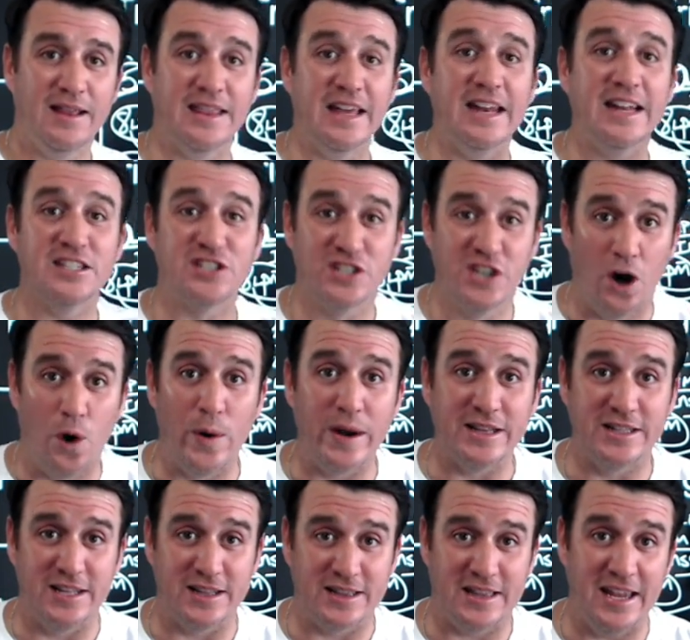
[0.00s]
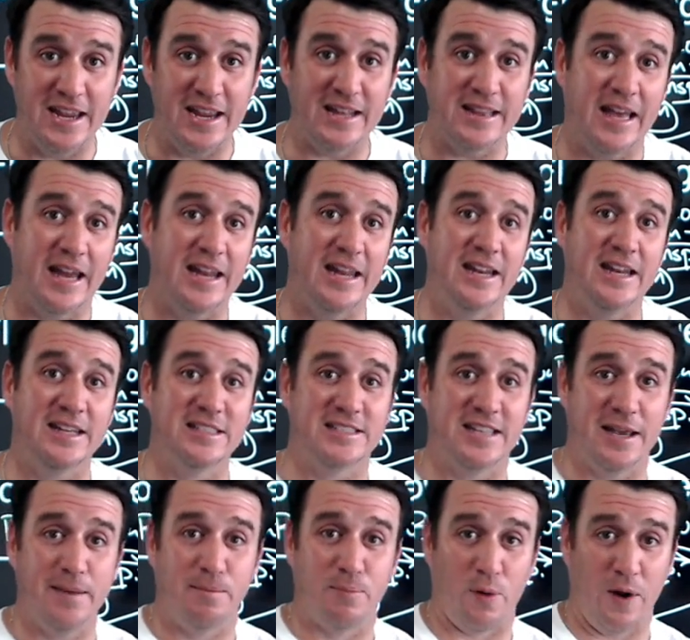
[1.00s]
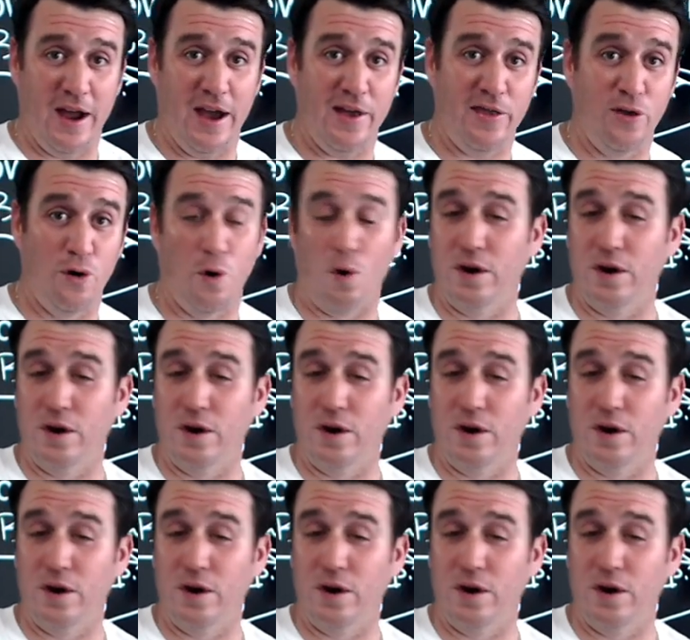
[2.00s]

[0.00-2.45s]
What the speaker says: then it's going to think that it is a breath,